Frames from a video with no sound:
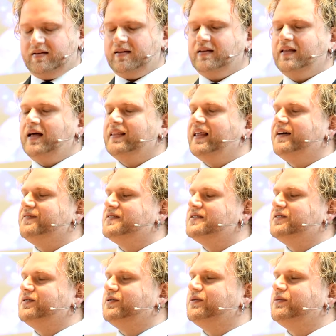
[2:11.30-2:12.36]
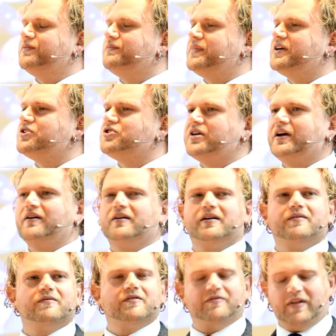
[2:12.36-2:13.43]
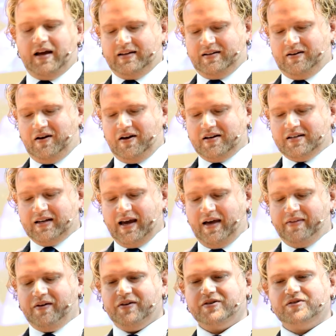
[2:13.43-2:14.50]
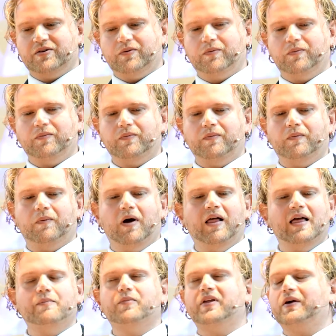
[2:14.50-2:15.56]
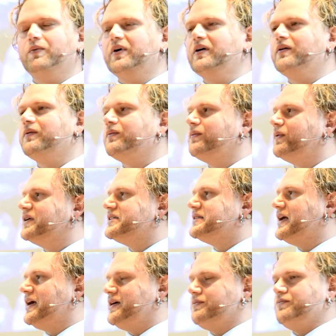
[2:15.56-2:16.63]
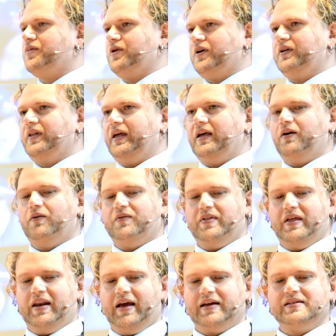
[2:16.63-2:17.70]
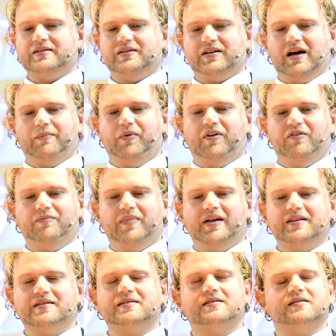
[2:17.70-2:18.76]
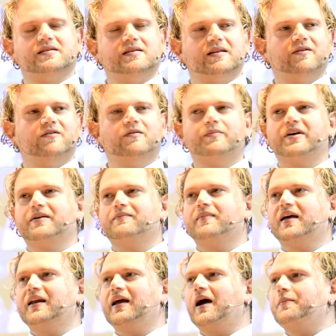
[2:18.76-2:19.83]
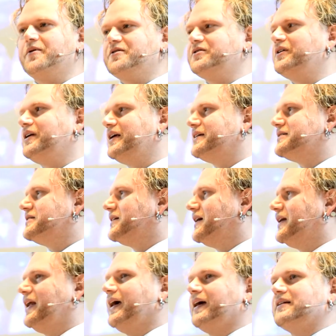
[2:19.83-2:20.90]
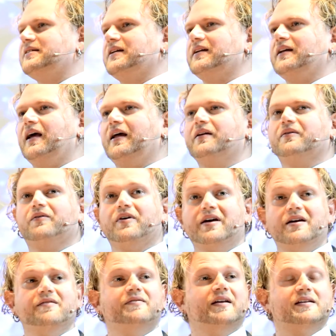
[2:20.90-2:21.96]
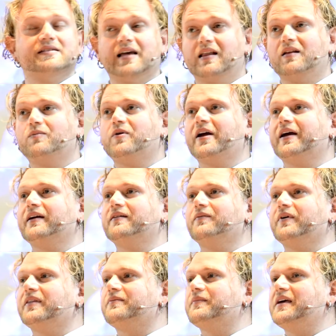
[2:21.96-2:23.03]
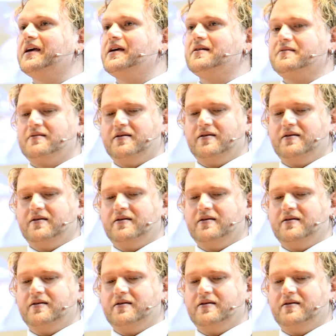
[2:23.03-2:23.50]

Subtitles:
a lot left to be shared and reflected on together. So while Emily will stay in Berkeley over the next couple of months, there will be many opportunities to connect and grieve and celebrate with me.